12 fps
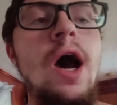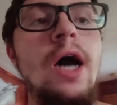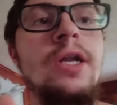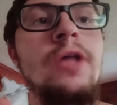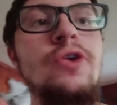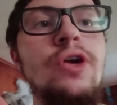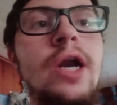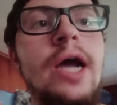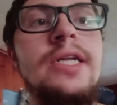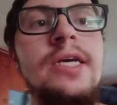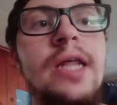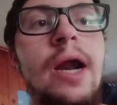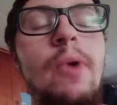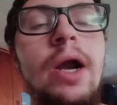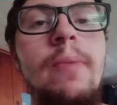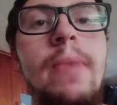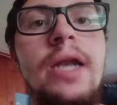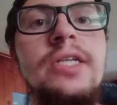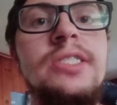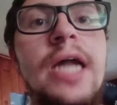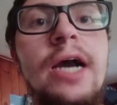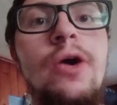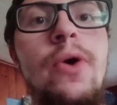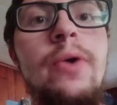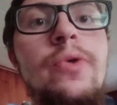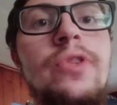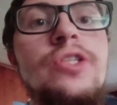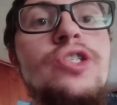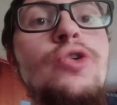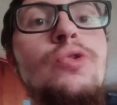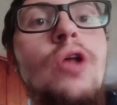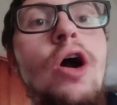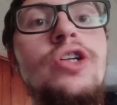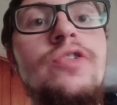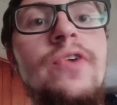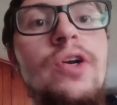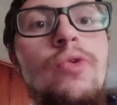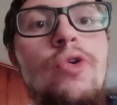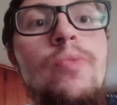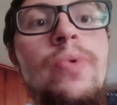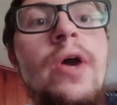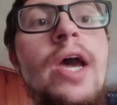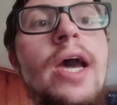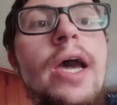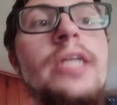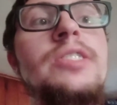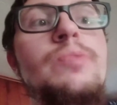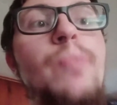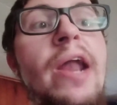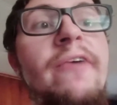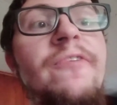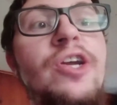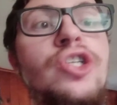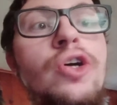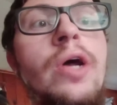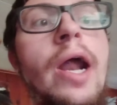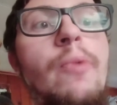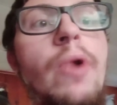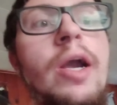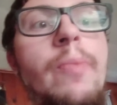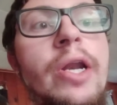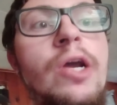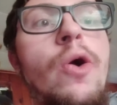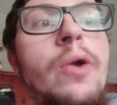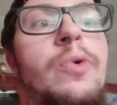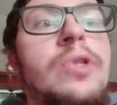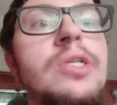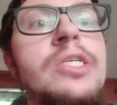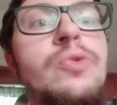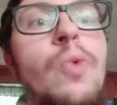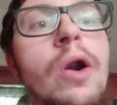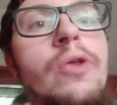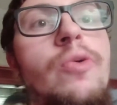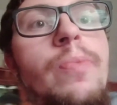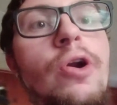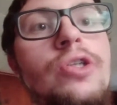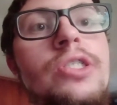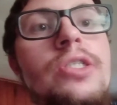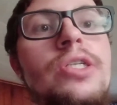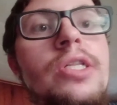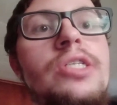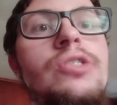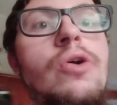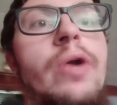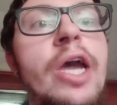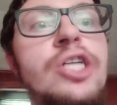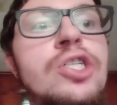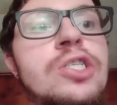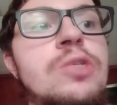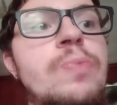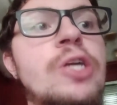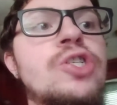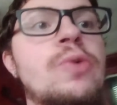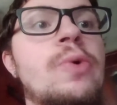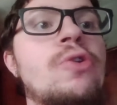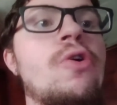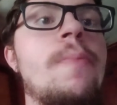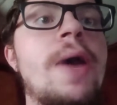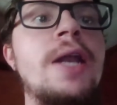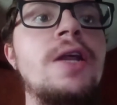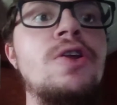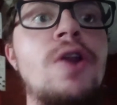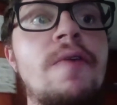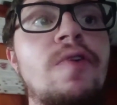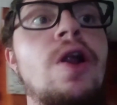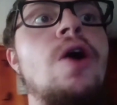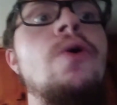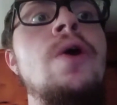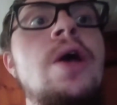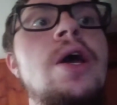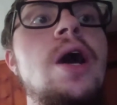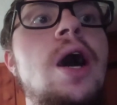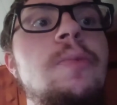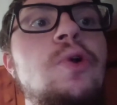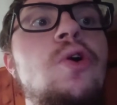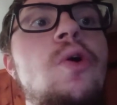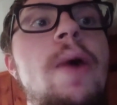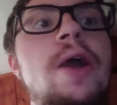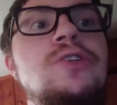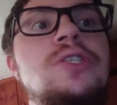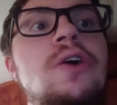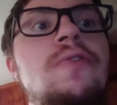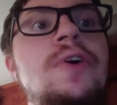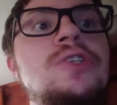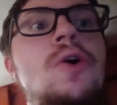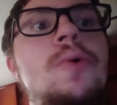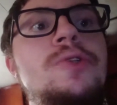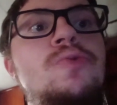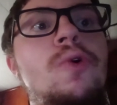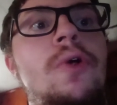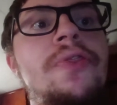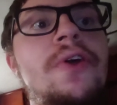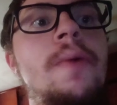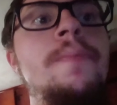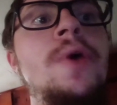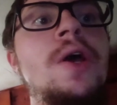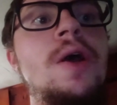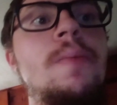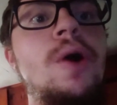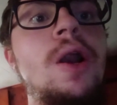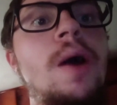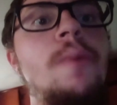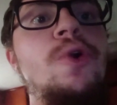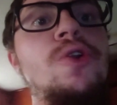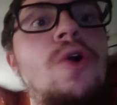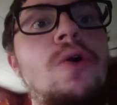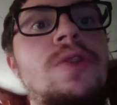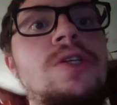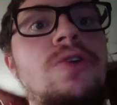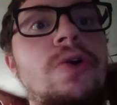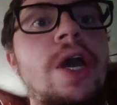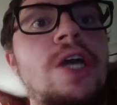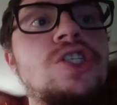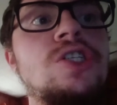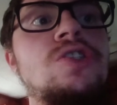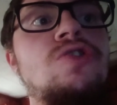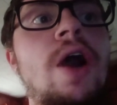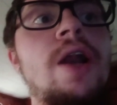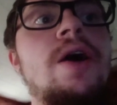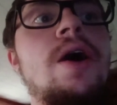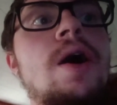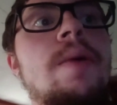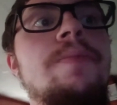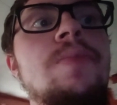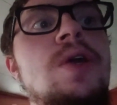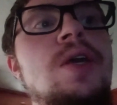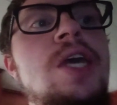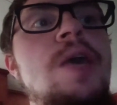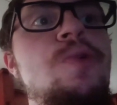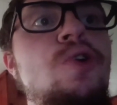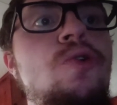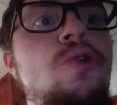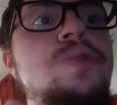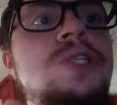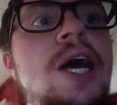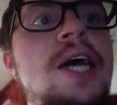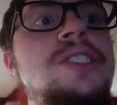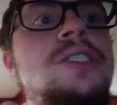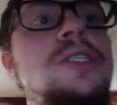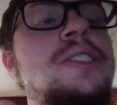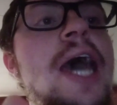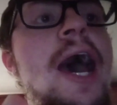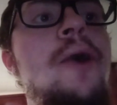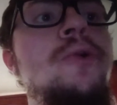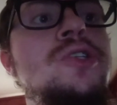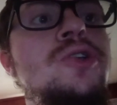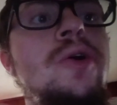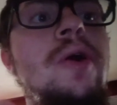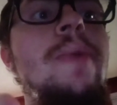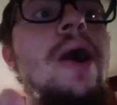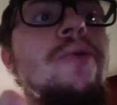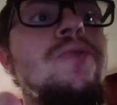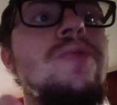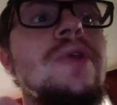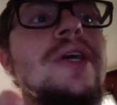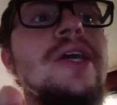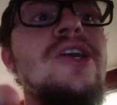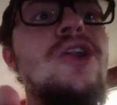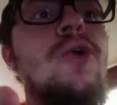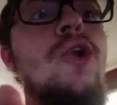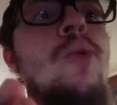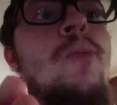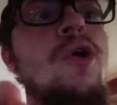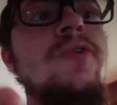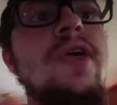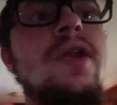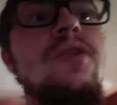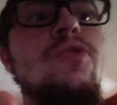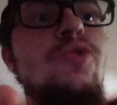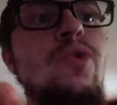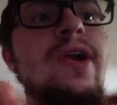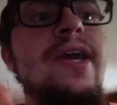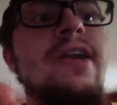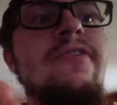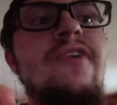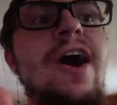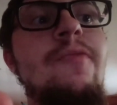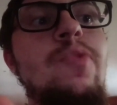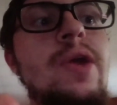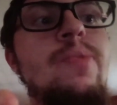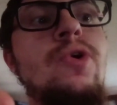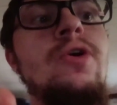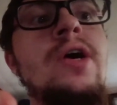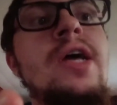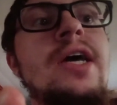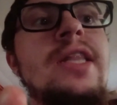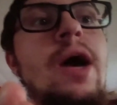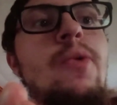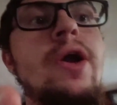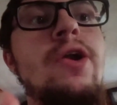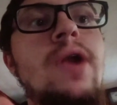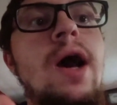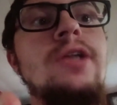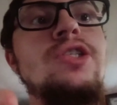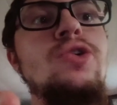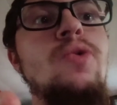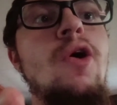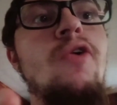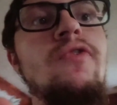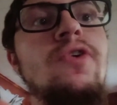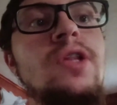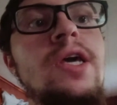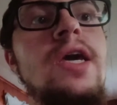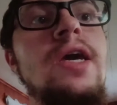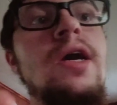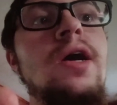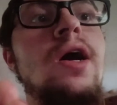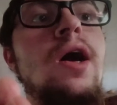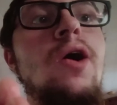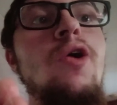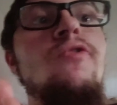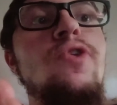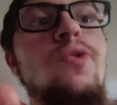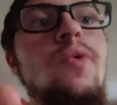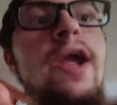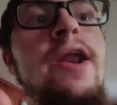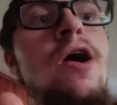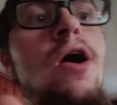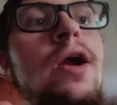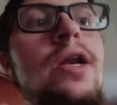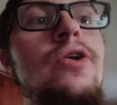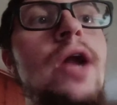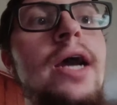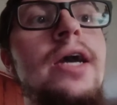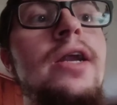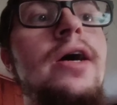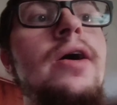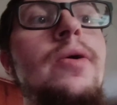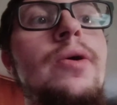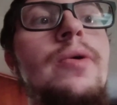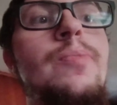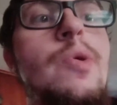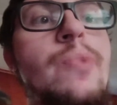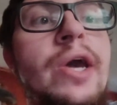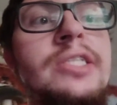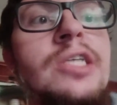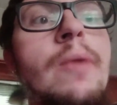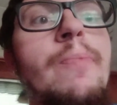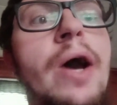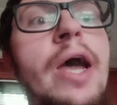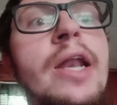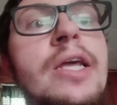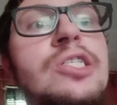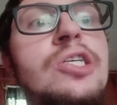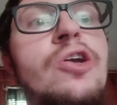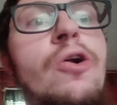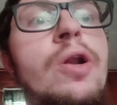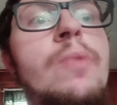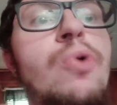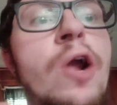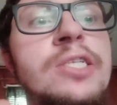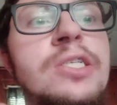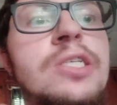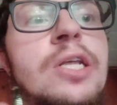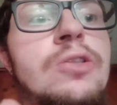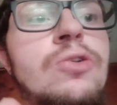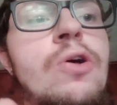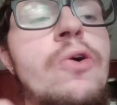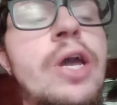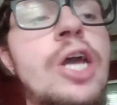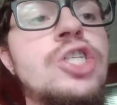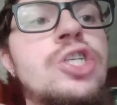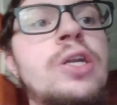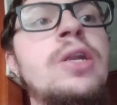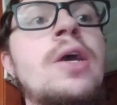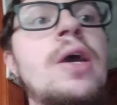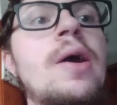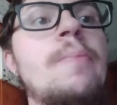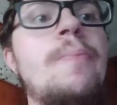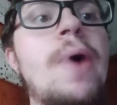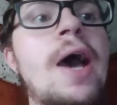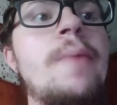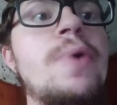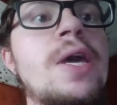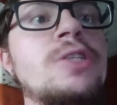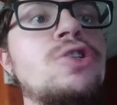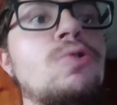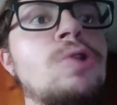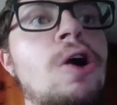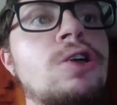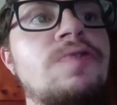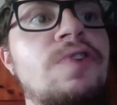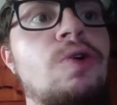Another good idea that I recommend is not going with too large of a group. It's beneficial, and I recommend going with at least one other person to these locations, especially when they're abandoned. You never know. Don't go by yourself, as always, rule of thumb. But when you go to these locations, try to keep your group size down to about, no more than 3 to 5 people. That way you're not too overly over the radar, and you're not going to be picked up by any security presence at the location by being too large of a